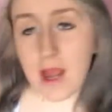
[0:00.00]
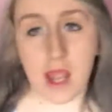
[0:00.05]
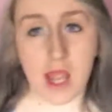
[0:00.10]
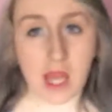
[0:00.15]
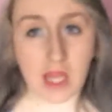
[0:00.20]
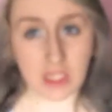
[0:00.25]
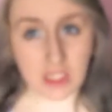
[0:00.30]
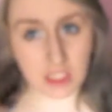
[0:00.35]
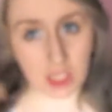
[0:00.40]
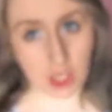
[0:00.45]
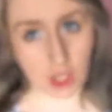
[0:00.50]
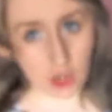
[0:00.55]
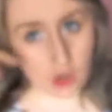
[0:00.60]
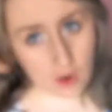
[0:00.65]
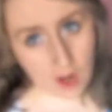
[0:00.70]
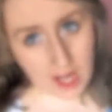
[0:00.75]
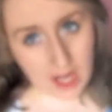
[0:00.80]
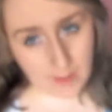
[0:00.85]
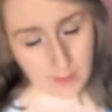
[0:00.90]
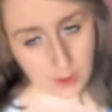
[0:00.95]
needs
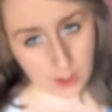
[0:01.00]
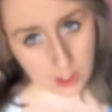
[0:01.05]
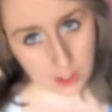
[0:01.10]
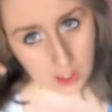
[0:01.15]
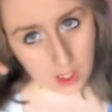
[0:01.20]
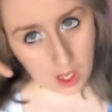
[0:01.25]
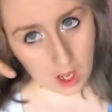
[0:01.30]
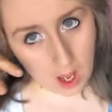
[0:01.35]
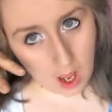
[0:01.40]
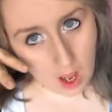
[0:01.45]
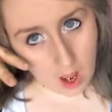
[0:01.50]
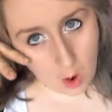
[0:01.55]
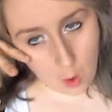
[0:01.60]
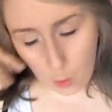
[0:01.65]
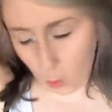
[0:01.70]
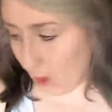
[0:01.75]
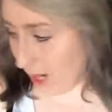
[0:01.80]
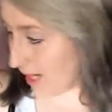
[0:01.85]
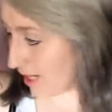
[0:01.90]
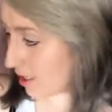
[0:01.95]
incredible
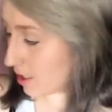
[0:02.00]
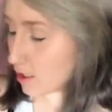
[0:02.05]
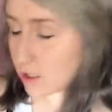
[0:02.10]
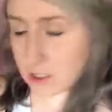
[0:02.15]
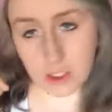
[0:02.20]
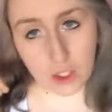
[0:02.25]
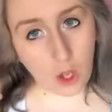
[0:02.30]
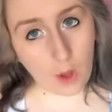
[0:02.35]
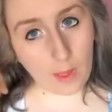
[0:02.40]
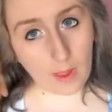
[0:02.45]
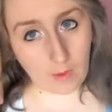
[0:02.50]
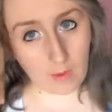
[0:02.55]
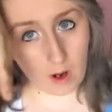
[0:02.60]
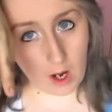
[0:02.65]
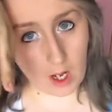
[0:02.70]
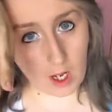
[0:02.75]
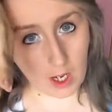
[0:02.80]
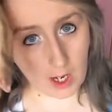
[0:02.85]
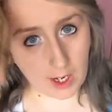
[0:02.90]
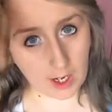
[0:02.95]
wings on their
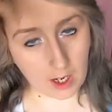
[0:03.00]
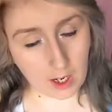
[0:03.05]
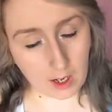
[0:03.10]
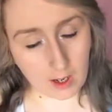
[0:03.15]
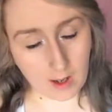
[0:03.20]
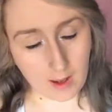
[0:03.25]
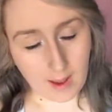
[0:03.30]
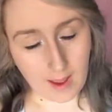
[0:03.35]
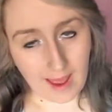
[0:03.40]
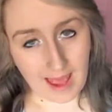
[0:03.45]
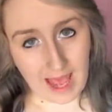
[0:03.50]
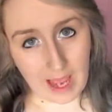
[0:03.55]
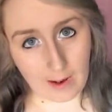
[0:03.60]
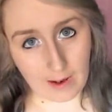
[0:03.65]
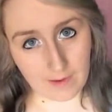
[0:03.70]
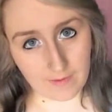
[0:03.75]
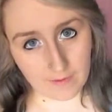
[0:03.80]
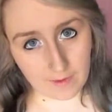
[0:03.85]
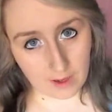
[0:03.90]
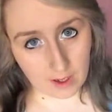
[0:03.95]
eyeliner.
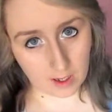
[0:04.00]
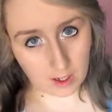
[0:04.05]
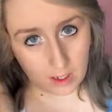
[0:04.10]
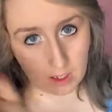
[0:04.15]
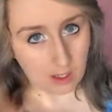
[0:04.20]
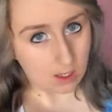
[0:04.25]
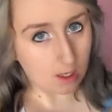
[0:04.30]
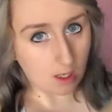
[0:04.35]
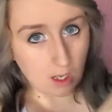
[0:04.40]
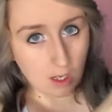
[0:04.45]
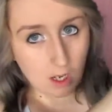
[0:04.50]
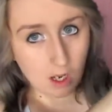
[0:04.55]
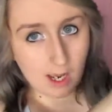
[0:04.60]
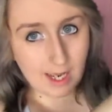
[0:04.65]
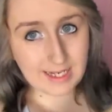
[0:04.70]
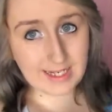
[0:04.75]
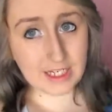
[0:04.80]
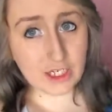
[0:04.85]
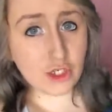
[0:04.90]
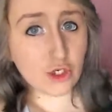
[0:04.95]
However,
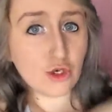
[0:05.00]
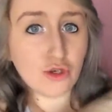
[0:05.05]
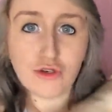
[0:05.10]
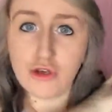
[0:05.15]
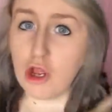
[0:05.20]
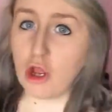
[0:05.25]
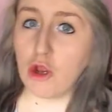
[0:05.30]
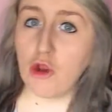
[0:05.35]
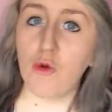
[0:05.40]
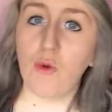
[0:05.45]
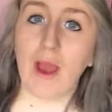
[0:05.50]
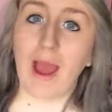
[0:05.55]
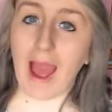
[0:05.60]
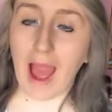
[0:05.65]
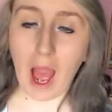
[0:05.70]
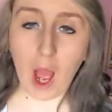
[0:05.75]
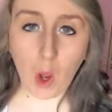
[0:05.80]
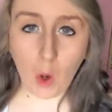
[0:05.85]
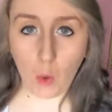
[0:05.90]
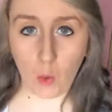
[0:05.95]
I did not know
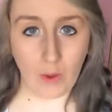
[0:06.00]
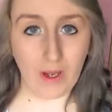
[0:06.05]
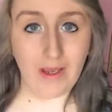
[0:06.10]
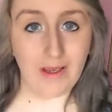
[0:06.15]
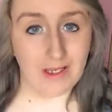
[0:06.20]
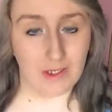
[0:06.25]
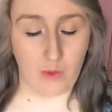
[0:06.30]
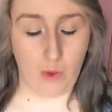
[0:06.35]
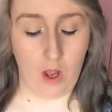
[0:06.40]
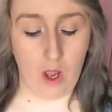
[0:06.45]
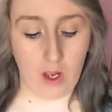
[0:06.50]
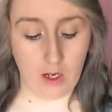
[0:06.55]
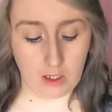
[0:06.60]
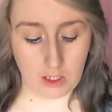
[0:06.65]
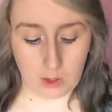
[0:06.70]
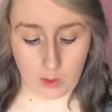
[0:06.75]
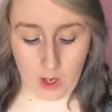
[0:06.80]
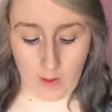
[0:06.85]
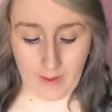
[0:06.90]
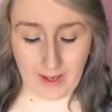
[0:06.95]
how wings worked,
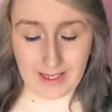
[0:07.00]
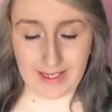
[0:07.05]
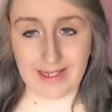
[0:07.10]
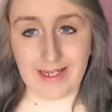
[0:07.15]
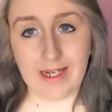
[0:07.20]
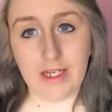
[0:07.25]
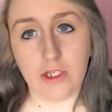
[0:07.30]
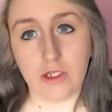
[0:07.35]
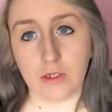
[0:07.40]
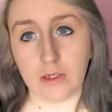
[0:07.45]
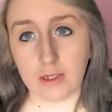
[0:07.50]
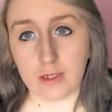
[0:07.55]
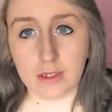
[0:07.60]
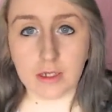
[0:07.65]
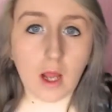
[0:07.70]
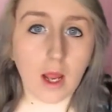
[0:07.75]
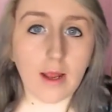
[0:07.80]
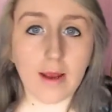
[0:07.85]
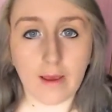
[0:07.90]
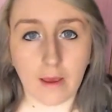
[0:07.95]
so I basically just did
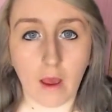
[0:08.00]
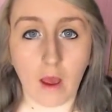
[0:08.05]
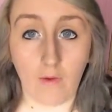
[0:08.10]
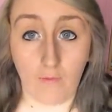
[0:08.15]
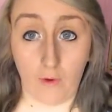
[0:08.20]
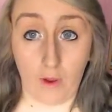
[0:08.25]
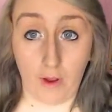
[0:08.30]
slightly curved